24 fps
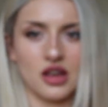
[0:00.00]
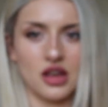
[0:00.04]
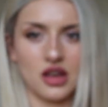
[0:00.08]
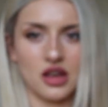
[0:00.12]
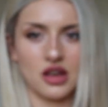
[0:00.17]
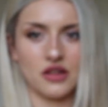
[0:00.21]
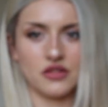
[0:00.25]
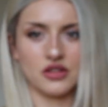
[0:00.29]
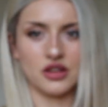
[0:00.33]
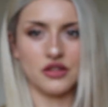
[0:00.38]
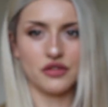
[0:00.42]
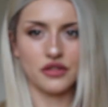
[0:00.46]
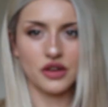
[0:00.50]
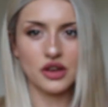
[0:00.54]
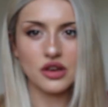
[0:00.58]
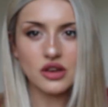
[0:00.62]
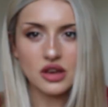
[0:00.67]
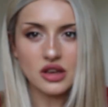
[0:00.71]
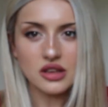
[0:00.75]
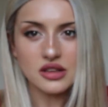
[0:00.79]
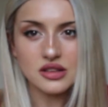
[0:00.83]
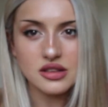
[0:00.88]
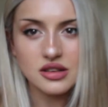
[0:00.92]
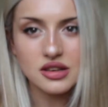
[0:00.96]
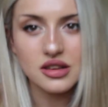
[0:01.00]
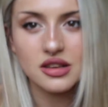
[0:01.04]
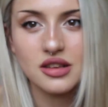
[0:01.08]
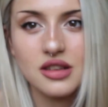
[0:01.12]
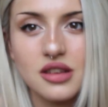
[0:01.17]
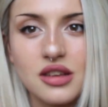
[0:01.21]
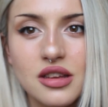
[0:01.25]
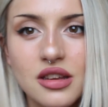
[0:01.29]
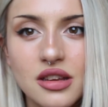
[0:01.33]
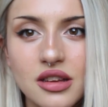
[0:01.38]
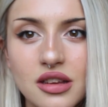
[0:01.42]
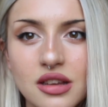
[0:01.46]
Has it focused?
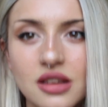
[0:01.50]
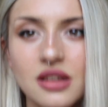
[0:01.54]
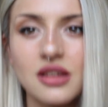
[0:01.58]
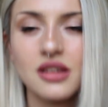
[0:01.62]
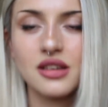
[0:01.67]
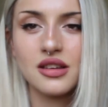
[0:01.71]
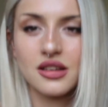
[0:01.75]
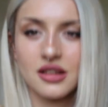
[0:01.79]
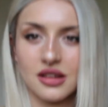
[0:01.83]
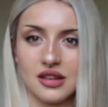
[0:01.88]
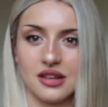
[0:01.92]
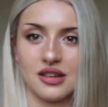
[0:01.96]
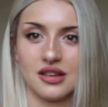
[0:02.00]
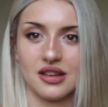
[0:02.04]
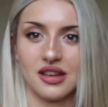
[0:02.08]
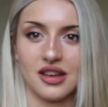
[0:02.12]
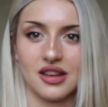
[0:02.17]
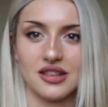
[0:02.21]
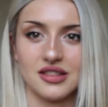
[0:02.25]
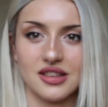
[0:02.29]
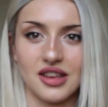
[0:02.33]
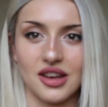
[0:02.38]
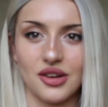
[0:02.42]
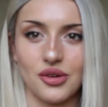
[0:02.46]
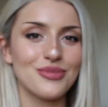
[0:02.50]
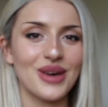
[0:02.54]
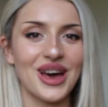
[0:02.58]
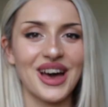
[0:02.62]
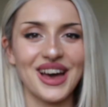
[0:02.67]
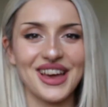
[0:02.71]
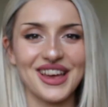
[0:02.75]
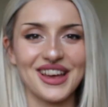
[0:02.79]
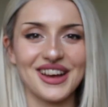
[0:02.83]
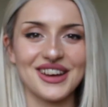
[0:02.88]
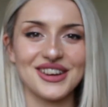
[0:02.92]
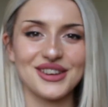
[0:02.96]
Can't stop.
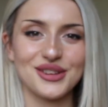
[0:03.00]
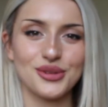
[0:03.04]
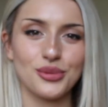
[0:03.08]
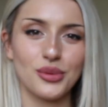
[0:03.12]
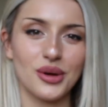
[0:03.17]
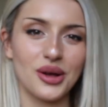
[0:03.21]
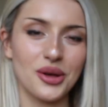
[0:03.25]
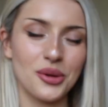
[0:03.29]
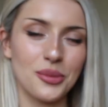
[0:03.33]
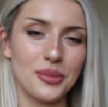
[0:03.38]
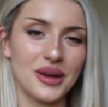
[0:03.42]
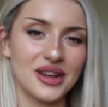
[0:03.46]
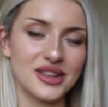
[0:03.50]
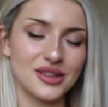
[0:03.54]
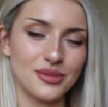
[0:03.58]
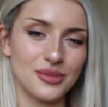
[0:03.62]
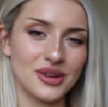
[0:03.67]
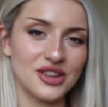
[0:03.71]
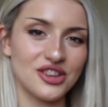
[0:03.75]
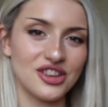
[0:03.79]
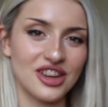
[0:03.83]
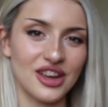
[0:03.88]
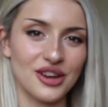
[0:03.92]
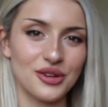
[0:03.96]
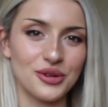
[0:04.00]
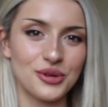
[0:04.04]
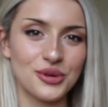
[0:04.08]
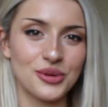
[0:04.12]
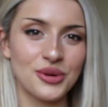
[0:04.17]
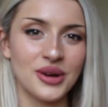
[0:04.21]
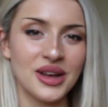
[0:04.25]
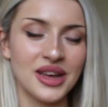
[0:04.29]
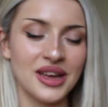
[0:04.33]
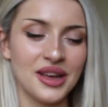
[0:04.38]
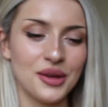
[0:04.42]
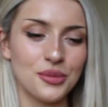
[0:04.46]
Hi guys, welcome back to my
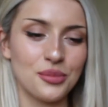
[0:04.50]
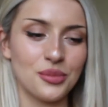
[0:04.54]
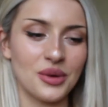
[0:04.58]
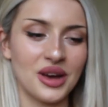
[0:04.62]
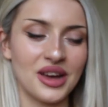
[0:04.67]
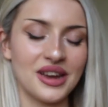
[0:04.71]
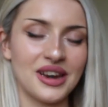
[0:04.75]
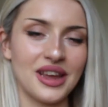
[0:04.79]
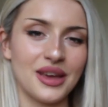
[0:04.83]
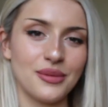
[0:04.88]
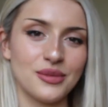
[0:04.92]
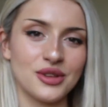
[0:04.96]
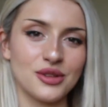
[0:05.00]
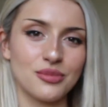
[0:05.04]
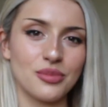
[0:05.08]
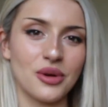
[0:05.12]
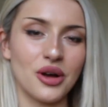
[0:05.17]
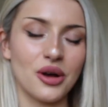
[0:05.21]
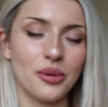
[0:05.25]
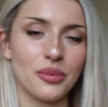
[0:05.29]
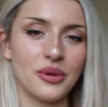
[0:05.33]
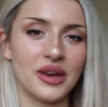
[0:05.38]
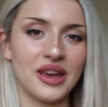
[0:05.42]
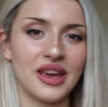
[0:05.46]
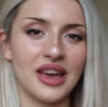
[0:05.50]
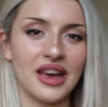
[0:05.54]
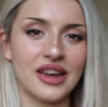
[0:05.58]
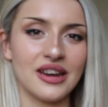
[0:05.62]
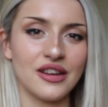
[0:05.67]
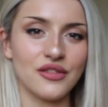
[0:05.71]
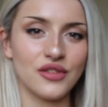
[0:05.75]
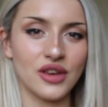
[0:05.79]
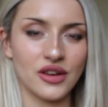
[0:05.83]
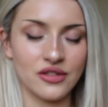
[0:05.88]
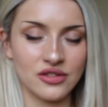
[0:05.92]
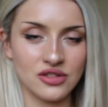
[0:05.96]
channel. My name is Poppy, and
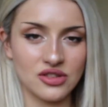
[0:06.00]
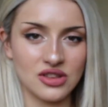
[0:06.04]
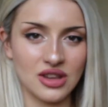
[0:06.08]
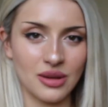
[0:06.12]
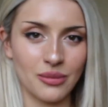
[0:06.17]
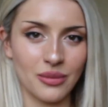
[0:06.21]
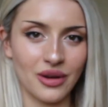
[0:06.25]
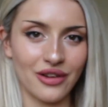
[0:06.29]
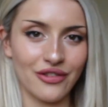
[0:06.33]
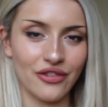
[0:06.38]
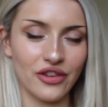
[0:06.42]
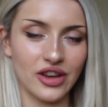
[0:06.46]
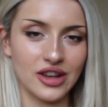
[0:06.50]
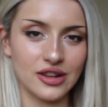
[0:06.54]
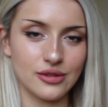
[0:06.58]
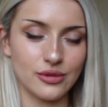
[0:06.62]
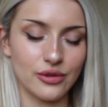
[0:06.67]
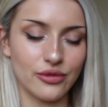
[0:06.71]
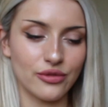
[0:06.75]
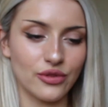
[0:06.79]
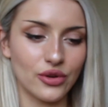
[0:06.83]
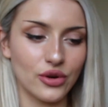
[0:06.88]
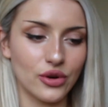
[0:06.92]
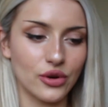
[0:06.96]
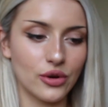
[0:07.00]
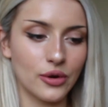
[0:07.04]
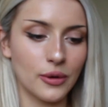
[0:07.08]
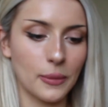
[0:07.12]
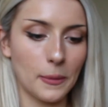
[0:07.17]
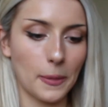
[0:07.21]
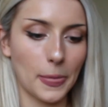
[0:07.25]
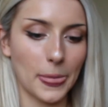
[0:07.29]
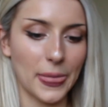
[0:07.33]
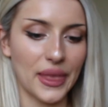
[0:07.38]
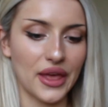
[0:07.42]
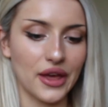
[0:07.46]
if you haven't seen my face
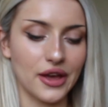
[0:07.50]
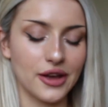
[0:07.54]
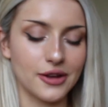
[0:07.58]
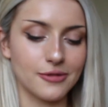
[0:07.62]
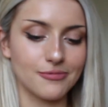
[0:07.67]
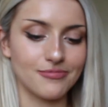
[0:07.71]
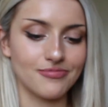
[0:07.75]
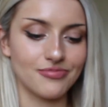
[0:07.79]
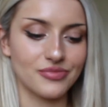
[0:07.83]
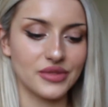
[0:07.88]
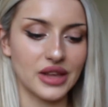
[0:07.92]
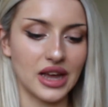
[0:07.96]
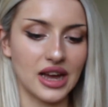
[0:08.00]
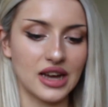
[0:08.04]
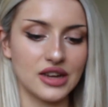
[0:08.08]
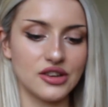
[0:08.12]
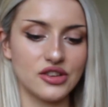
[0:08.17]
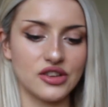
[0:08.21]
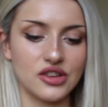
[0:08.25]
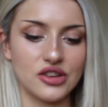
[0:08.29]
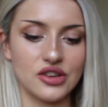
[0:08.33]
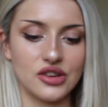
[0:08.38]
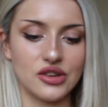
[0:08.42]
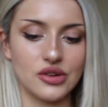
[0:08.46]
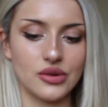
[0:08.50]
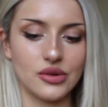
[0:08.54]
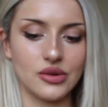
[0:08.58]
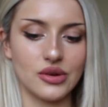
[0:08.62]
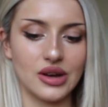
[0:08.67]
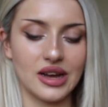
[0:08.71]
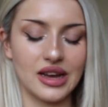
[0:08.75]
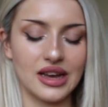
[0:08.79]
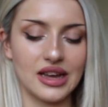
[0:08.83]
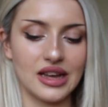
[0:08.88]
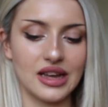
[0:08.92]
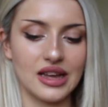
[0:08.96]
before,
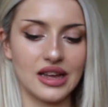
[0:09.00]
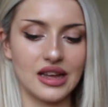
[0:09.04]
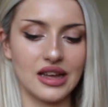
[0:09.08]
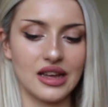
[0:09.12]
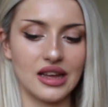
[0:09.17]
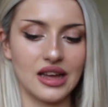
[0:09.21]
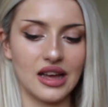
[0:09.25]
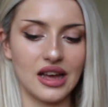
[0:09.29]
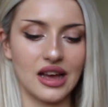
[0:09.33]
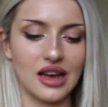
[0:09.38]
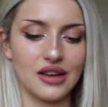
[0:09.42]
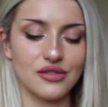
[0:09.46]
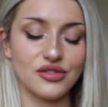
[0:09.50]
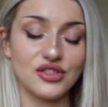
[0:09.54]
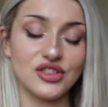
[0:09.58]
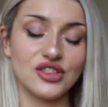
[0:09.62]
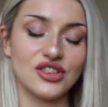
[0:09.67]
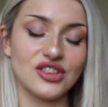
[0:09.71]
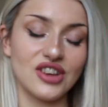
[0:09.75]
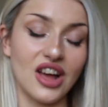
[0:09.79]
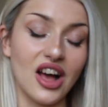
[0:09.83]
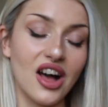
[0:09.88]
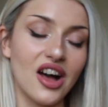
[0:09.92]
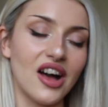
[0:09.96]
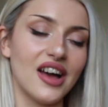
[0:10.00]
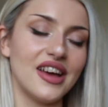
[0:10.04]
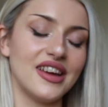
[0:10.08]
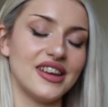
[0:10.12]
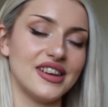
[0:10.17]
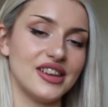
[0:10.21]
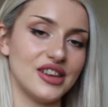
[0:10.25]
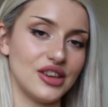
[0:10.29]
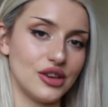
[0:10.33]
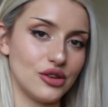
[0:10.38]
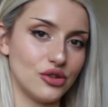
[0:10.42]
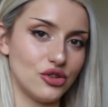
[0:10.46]
I've started
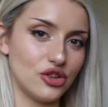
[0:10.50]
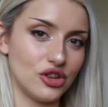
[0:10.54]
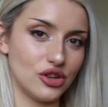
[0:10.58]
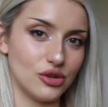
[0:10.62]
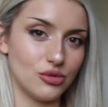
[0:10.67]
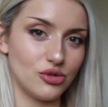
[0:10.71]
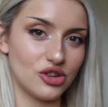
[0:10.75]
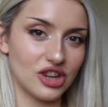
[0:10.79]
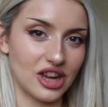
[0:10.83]
a YouTube